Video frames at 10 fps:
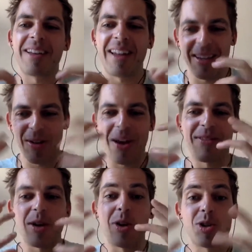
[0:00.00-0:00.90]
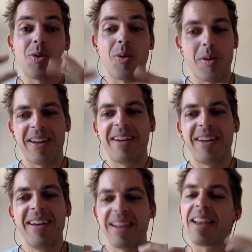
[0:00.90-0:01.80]
They like to have the control and
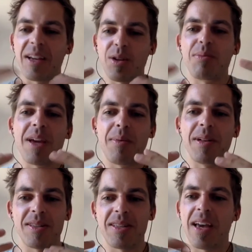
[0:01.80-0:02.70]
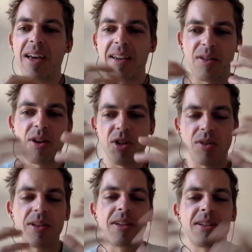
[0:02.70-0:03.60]
like to be able to say, control
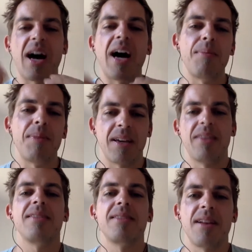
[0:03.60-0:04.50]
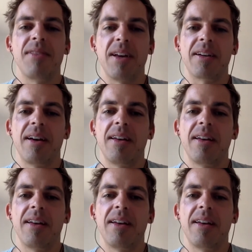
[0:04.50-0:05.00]
the timing and stuff like that.